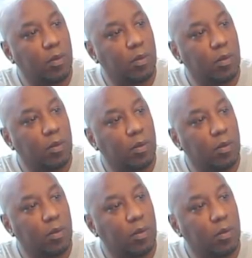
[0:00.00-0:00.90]

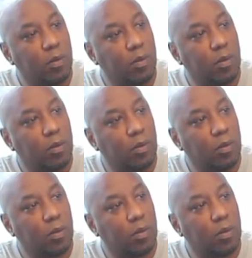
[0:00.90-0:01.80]

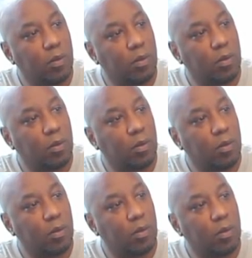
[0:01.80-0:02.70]

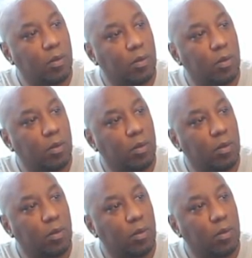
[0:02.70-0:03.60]

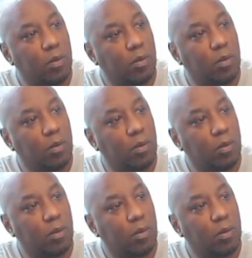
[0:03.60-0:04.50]

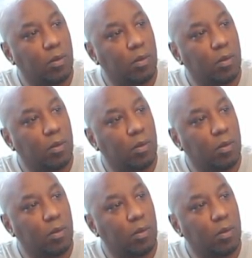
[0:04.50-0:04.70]
No words are spoken by the person on screen.